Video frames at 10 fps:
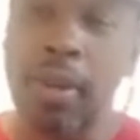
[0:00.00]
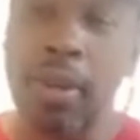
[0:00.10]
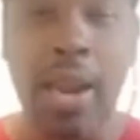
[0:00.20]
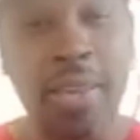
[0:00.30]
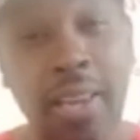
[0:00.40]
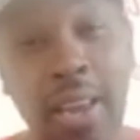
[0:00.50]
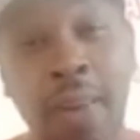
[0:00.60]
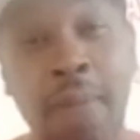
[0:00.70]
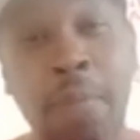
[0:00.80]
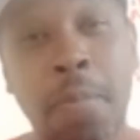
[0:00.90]
yeah, that's it.
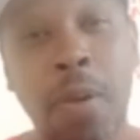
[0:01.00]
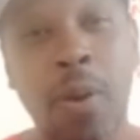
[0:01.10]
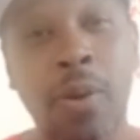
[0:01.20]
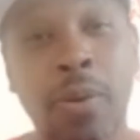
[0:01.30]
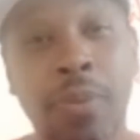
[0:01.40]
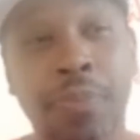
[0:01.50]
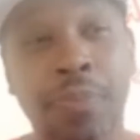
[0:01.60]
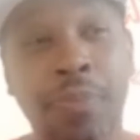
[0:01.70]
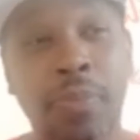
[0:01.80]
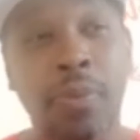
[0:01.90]
Um,
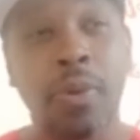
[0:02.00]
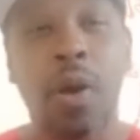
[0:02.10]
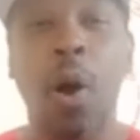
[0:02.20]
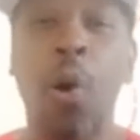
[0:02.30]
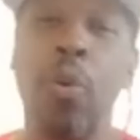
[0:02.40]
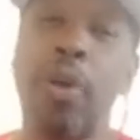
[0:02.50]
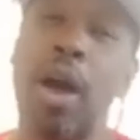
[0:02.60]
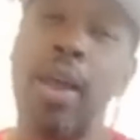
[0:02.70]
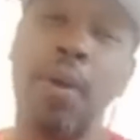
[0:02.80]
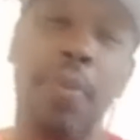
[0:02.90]
oh,
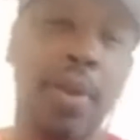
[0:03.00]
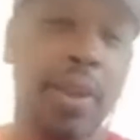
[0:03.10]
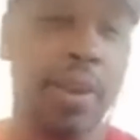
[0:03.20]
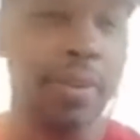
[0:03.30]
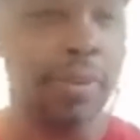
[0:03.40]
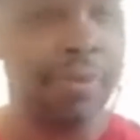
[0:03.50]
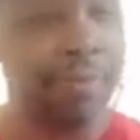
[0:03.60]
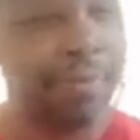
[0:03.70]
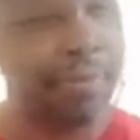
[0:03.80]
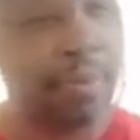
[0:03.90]
y'all ain't gonna believe this.
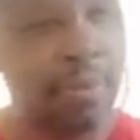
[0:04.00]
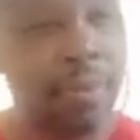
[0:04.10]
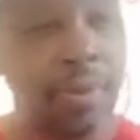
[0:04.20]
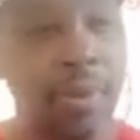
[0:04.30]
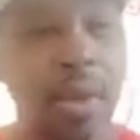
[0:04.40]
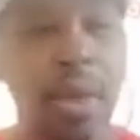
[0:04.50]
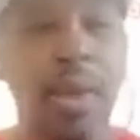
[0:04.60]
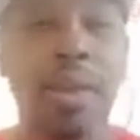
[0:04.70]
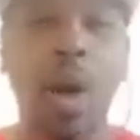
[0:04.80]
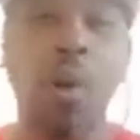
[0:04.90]

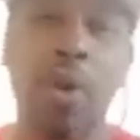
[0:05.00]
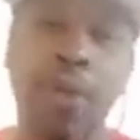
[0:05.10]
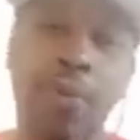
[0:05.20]
Y'all ready